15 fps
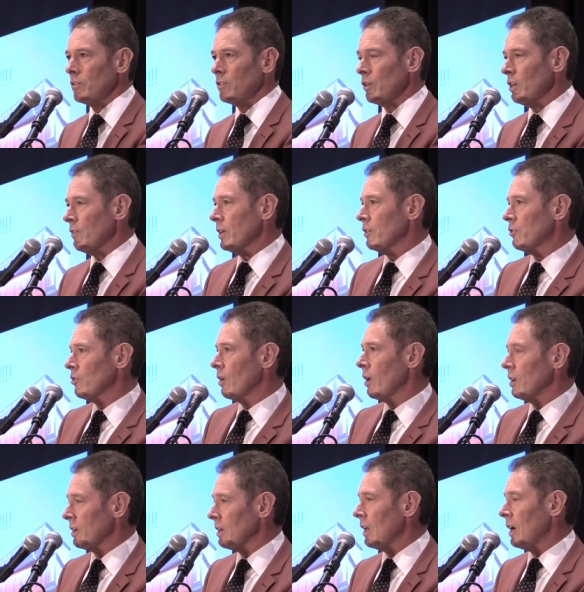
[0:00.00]
So giving a
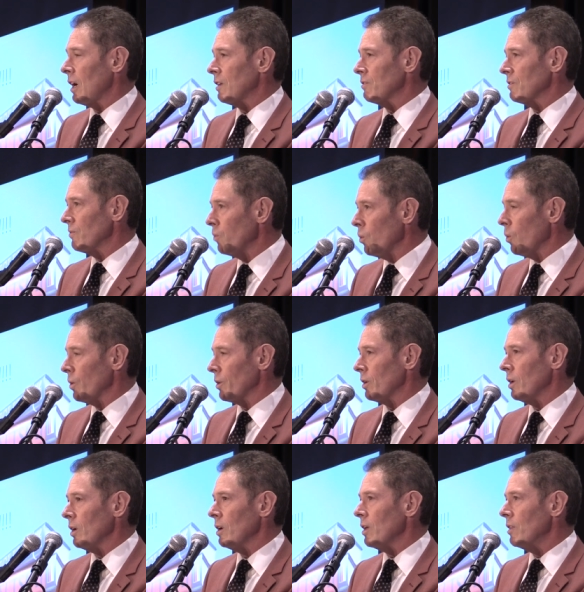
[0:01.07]
child a glass of
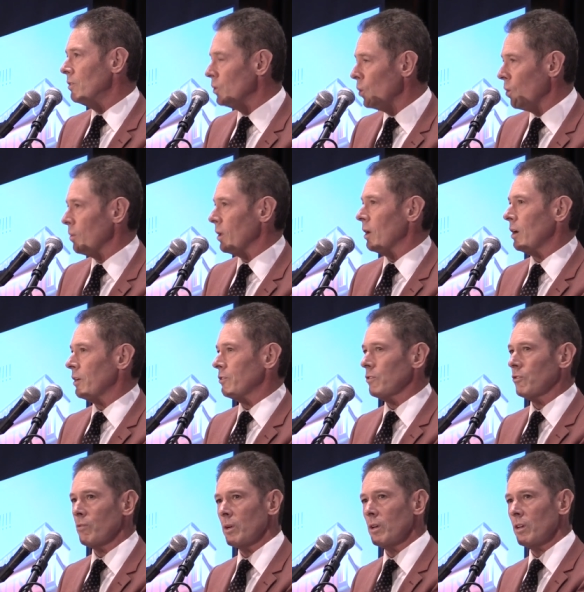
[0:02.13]
water
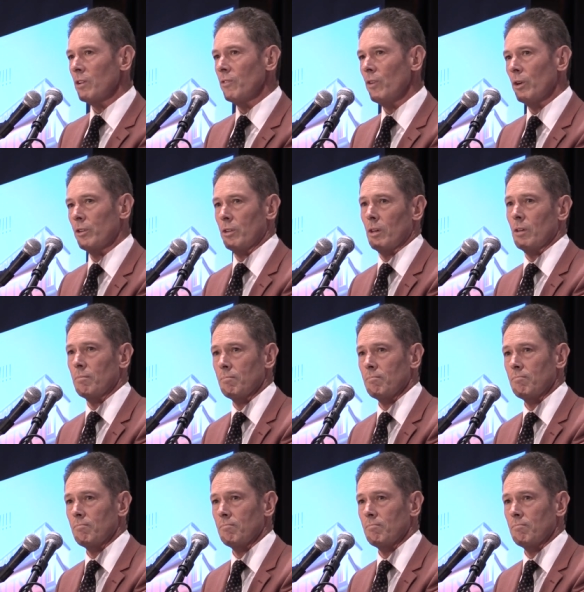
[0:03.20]
normalizes drinking vodka.